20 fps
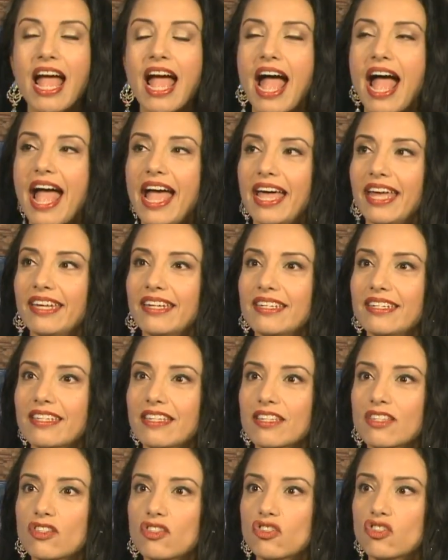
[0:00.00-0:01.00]
And
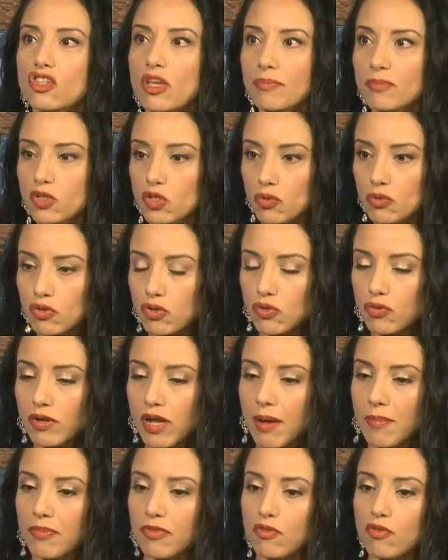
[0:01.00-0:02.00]
some students who
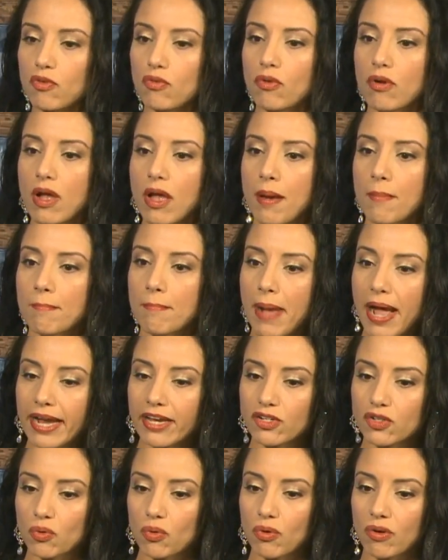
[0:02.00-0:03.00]
come through my
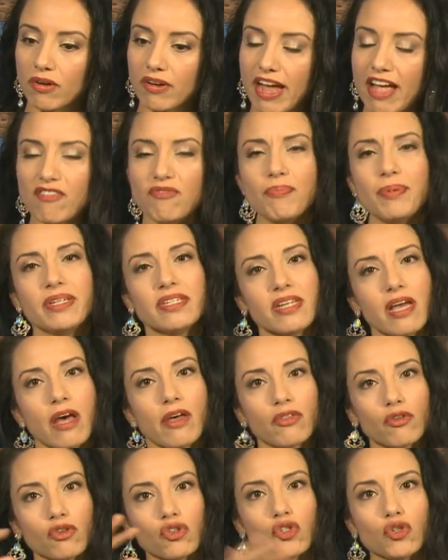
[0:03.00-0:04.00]
door have been to
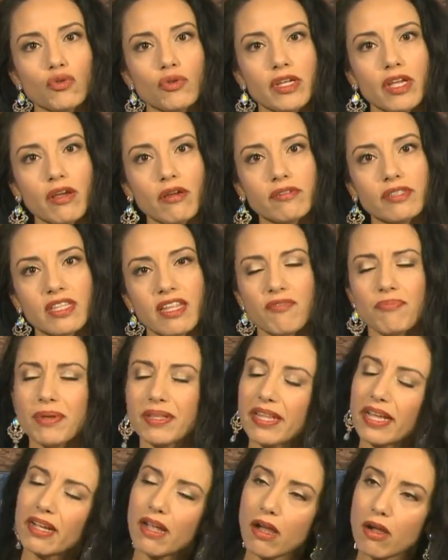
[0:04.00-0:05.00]
other studios and they've been
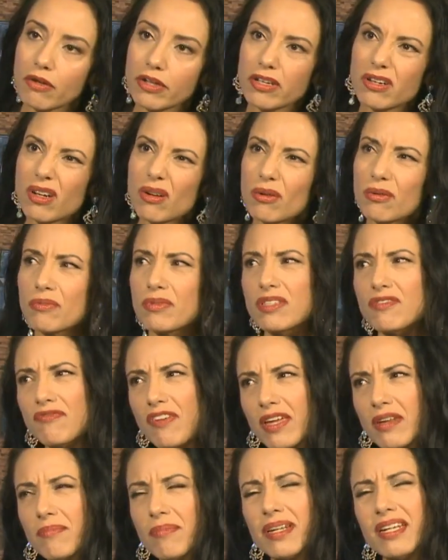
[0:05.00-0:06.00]
like, oh, you know, it was
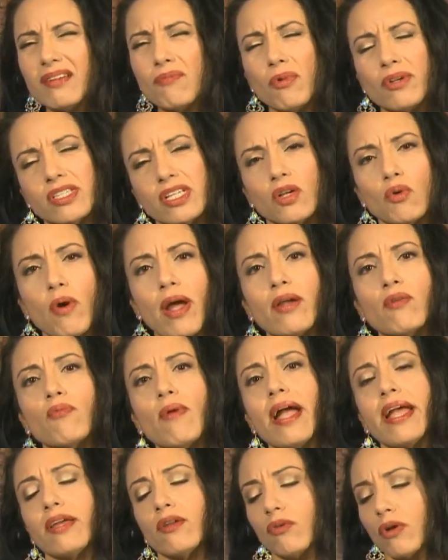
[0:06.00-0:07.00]
fun, but it wasn't quite
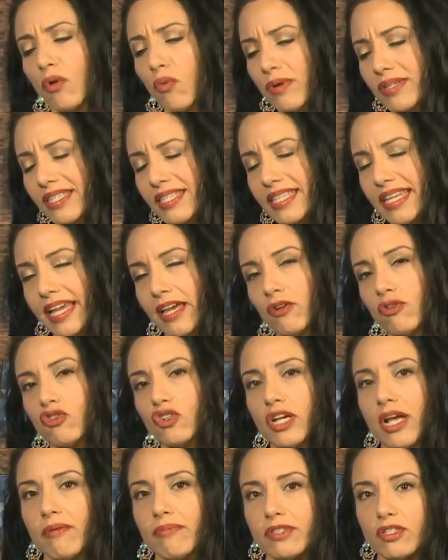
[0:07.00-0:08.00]
right, or it wasn't the energy
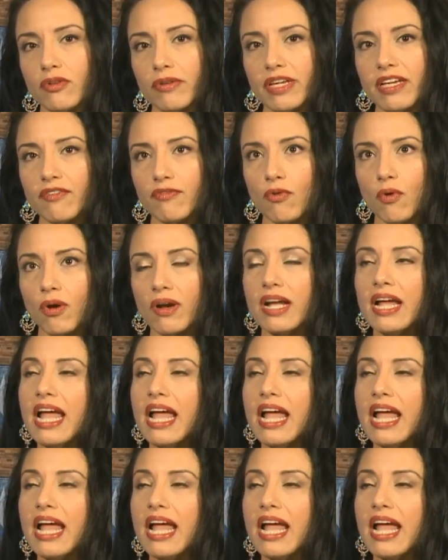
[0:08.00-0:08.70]
I was looking for.